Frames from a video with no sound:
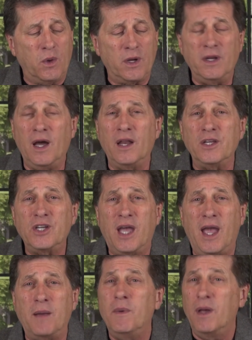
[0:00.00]
word of knowledge
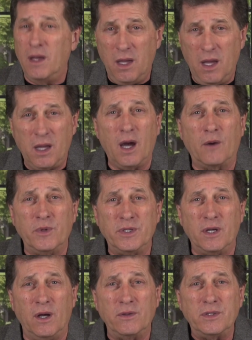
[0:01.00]
came, it got
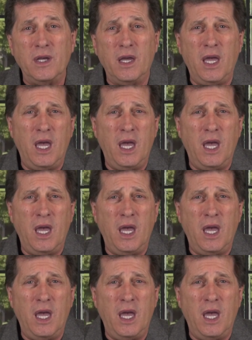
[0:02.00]
results.